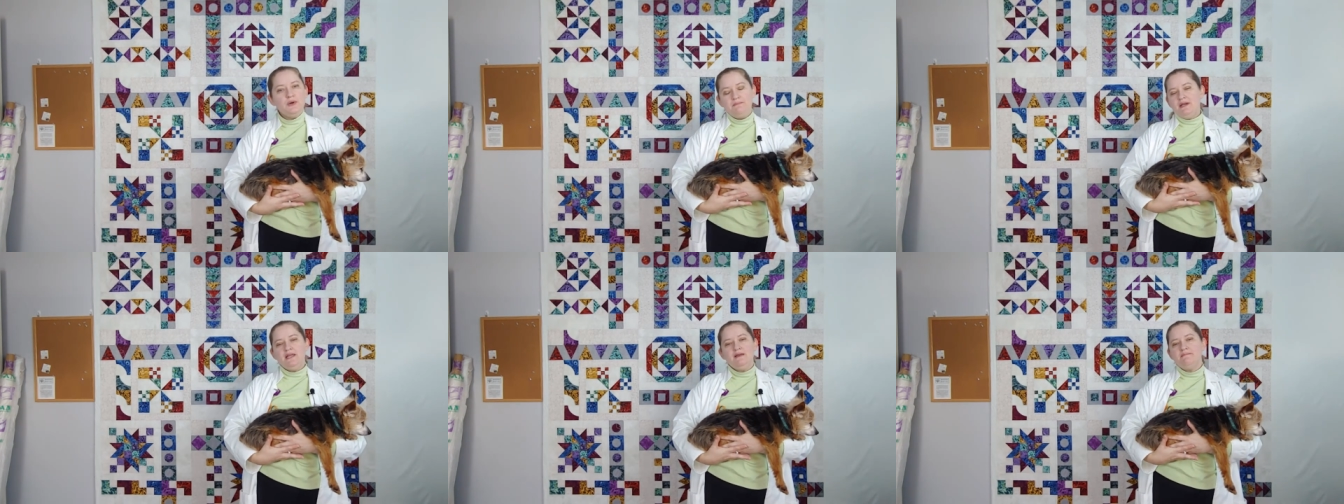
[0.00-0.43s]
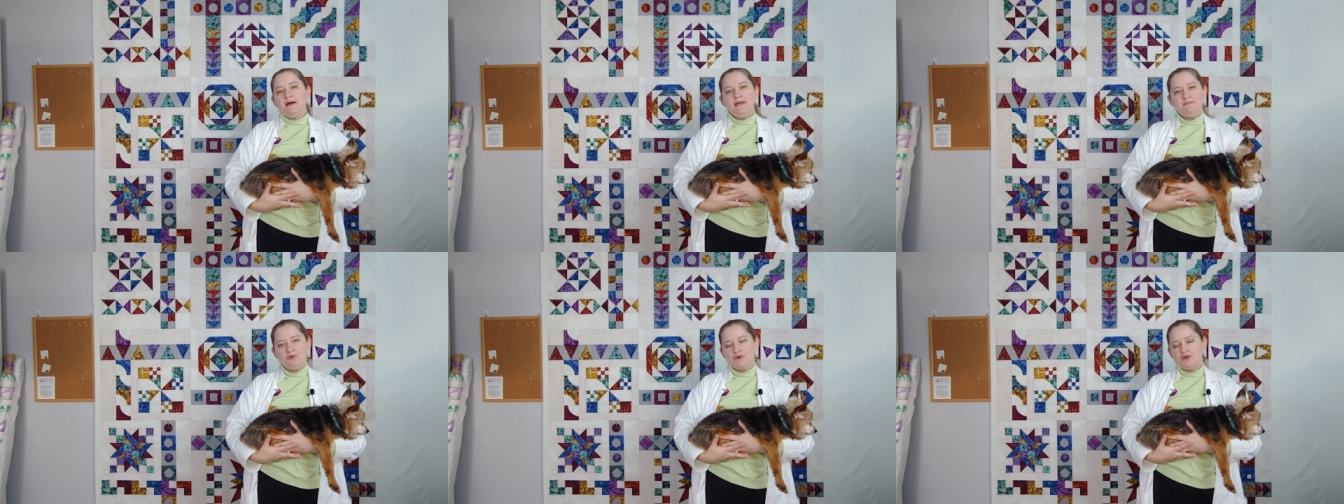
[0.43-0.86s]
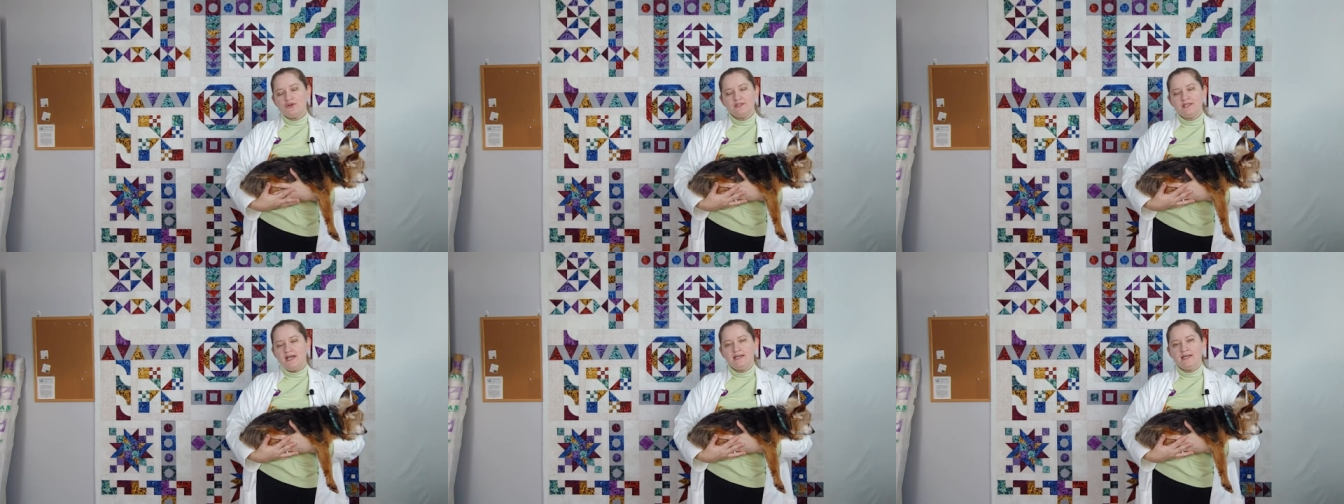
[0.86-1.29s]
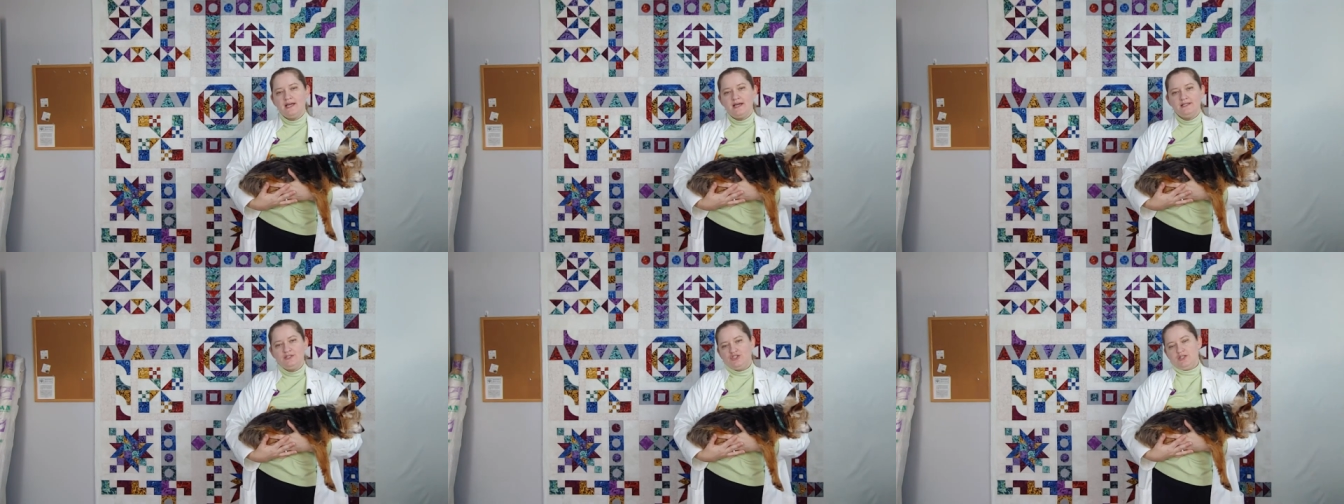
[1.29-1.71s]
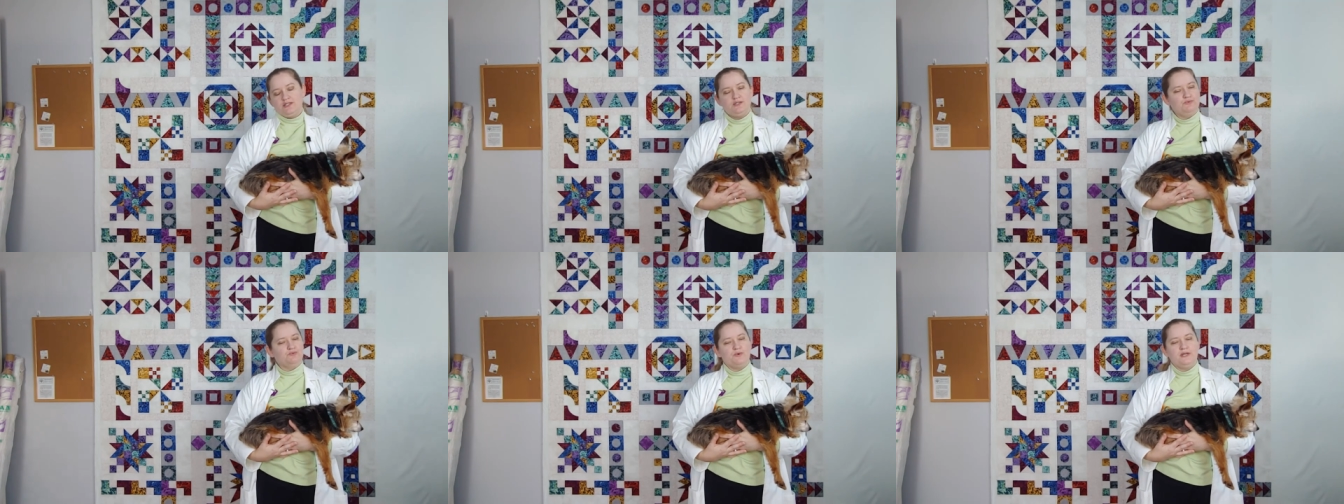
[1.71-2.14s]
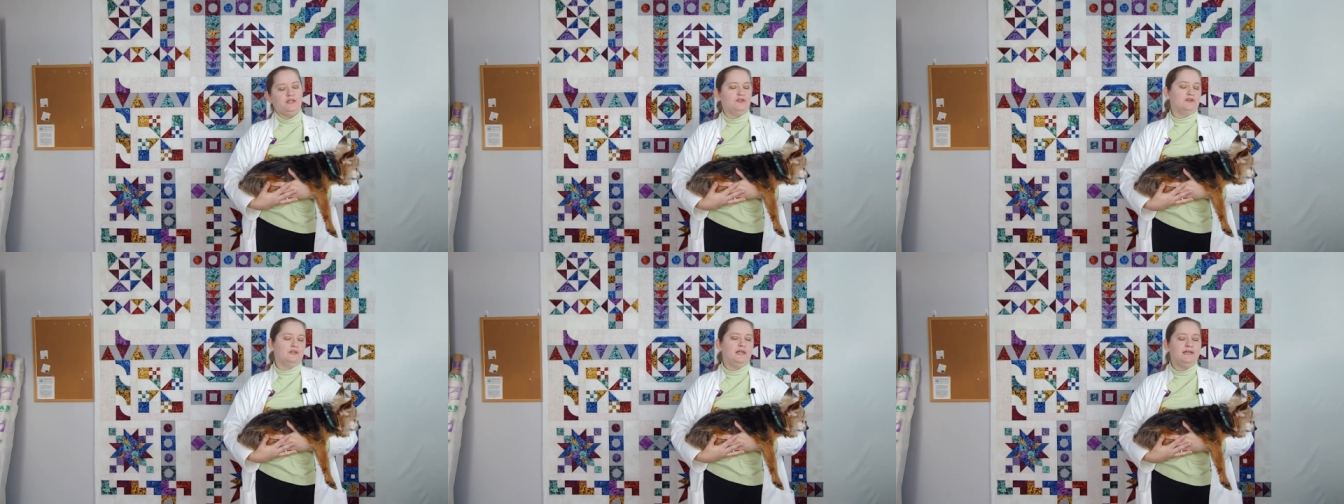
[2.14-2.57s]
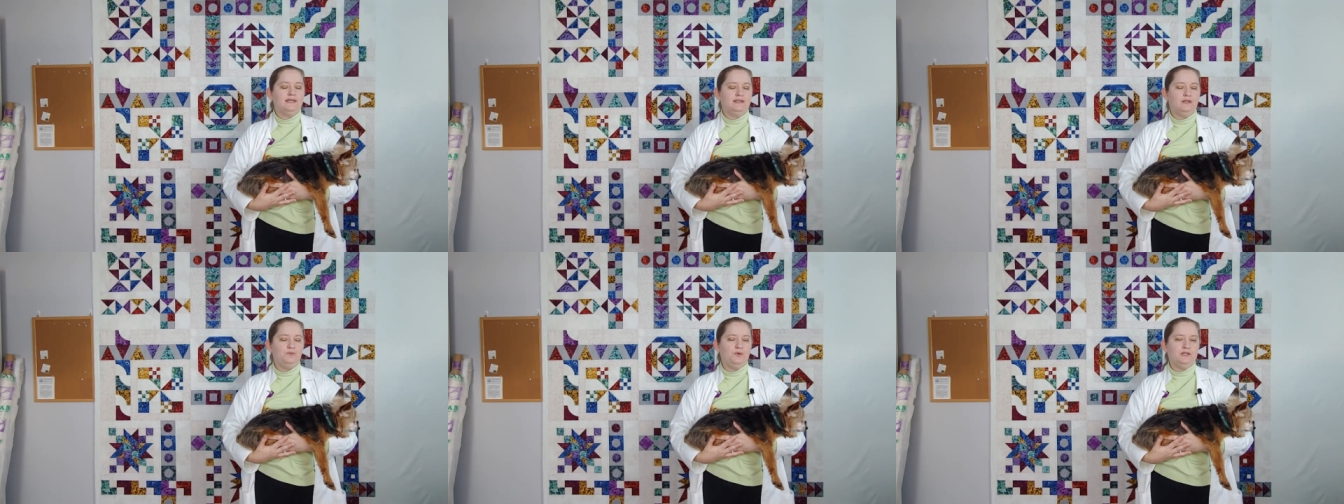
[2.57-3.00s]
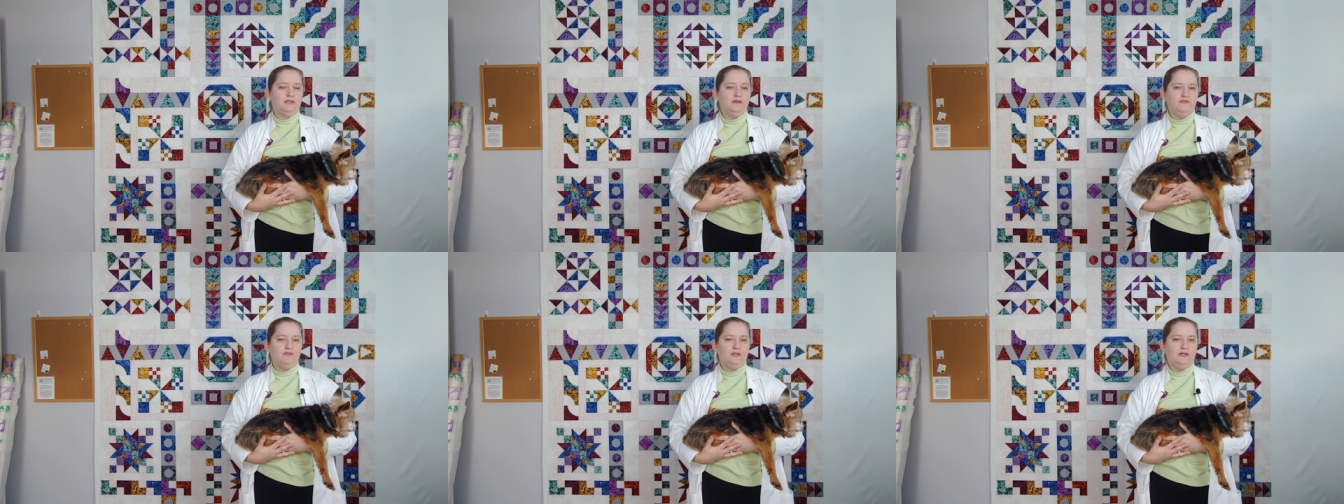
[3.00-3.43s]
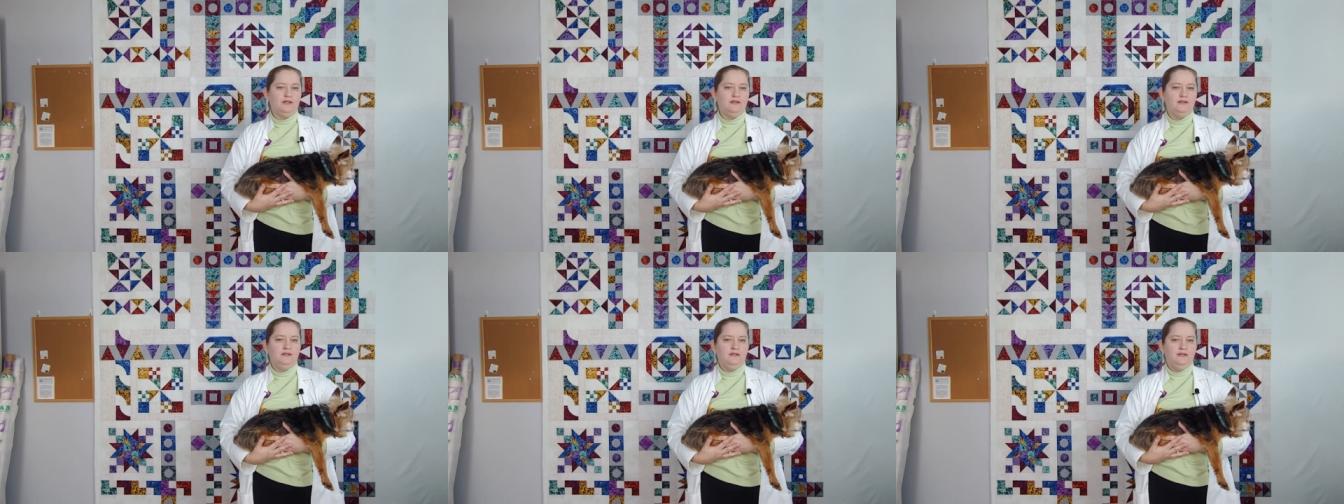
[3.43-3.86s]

In many of my borders, I cut just regular, like the width of the